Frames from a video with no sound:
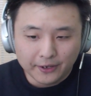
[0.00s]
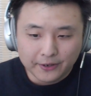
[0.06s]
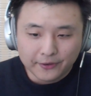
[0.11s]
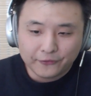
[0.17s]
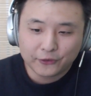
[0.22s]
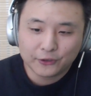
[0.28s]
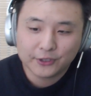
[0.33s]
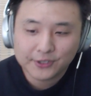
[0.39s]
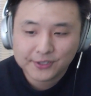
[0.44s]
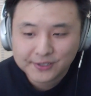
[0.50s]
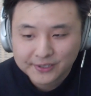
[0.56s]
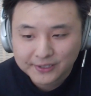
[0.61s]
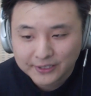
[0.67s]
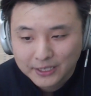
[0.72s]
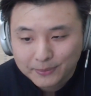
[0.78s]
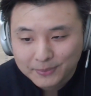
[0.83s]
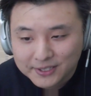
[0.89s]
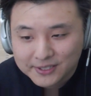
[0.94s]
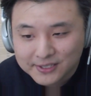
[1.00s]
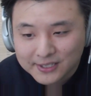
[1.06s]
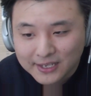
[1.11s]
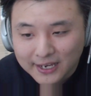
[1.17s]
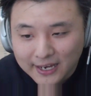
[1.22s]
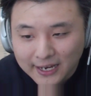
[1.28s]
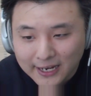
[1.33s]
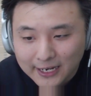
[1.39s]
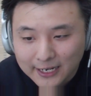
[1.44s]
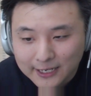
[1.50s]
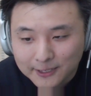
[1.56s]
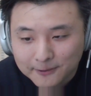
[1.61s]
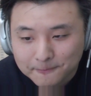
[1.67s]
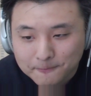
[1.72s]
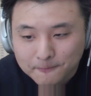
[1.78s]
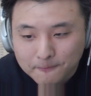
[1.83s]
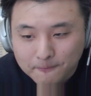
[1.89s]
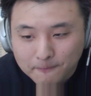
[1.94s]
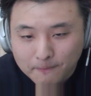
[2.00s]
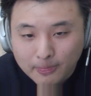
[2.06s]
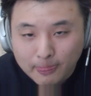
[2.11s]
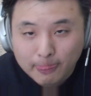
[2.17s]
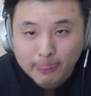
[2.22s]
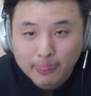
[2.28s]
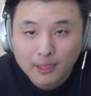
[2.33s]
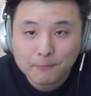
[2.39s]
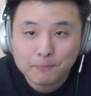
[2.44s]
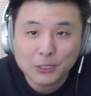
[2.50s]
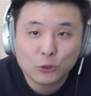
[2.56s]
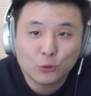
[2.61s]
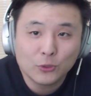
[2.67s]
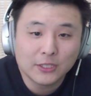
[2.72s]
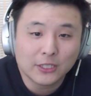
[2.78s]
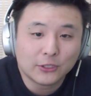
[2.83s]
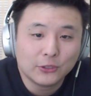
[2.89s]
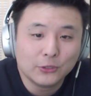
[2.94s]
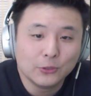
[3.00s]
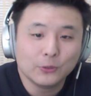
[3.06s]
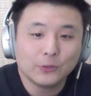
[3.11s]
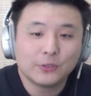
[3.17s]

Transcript: First, let me say, between the two